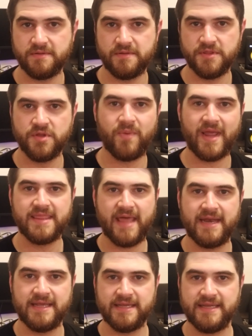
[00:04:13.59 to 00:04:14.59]
the way
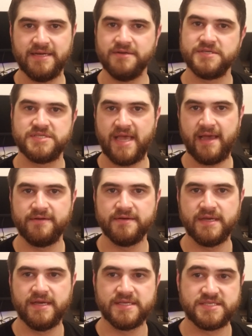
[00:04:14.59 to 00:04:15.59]
that it hears sound.
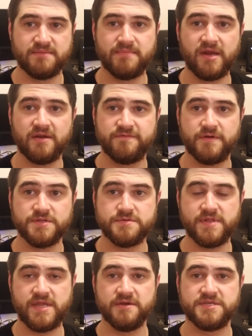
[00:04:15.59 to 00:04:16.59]
Some microphones
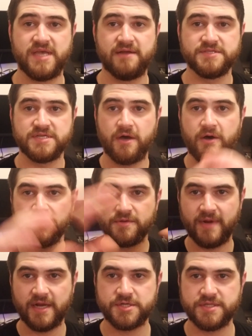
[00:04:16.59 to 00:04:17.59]
will hear sounds in all
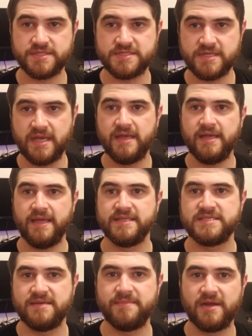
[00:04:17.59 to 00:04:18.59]
directions, and
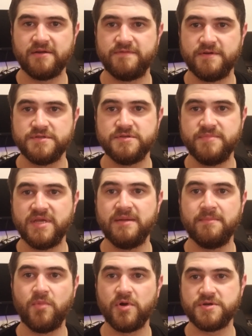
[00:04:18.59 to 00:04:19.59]
some microphones will be
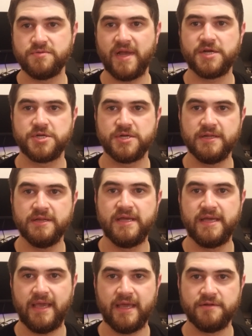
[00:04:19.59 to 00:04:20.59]
more directional
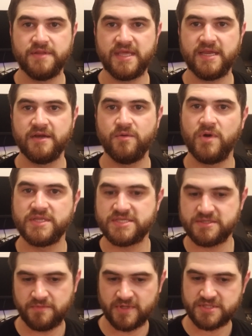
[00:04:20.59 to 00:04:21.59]
and only hear
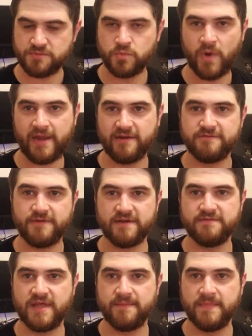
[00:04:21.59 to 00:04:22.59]
what's right in front
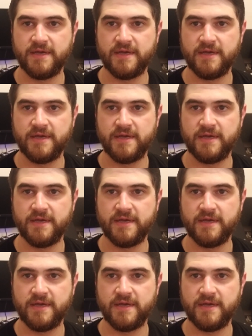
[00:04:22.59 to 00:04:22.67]
of them,